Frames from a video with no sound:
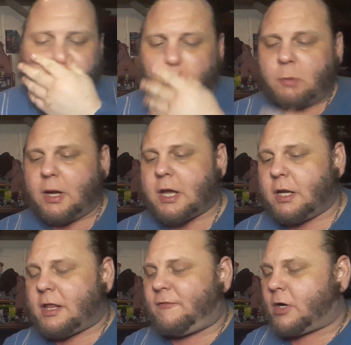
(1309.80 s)
Who am I
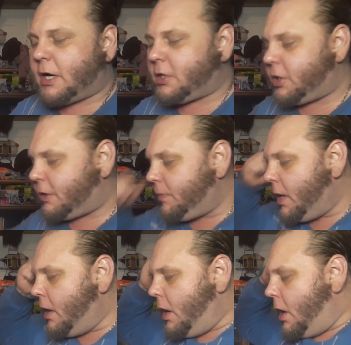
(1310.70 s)
kidding? That felt kind of good.
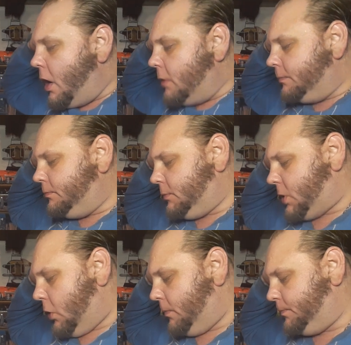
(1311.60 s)

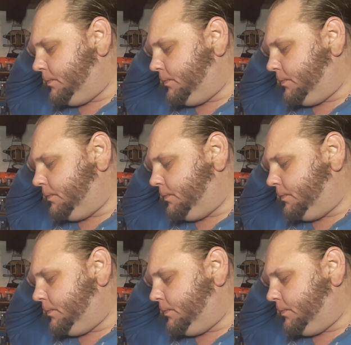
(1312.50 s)
So,